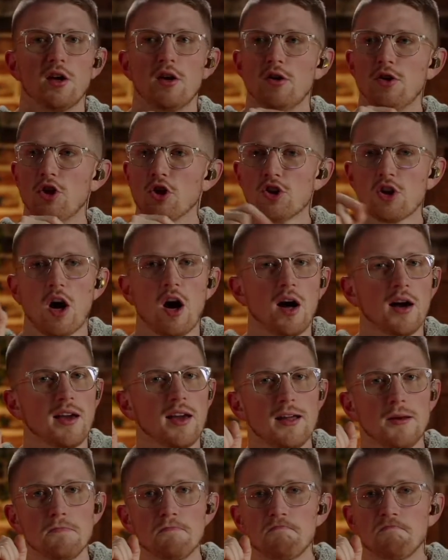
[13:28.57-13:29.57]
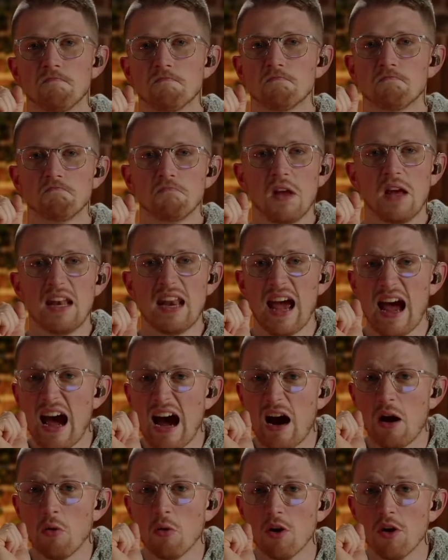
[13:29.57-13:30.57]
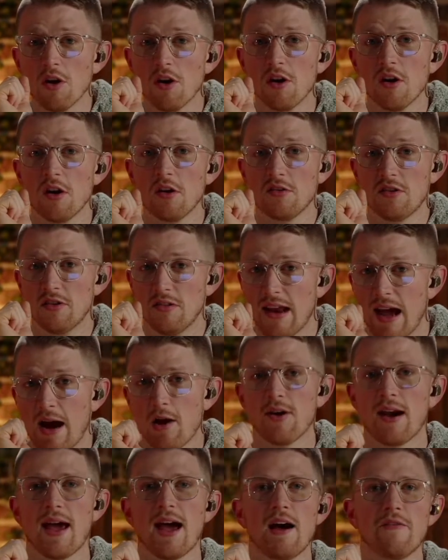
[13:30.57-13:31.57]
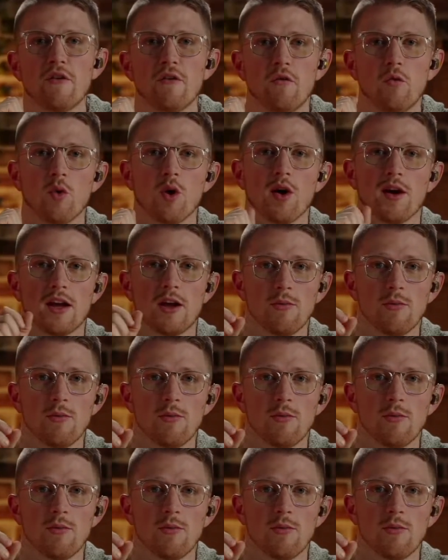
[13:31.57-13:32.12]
You're talking an hour to an hour and a half of work,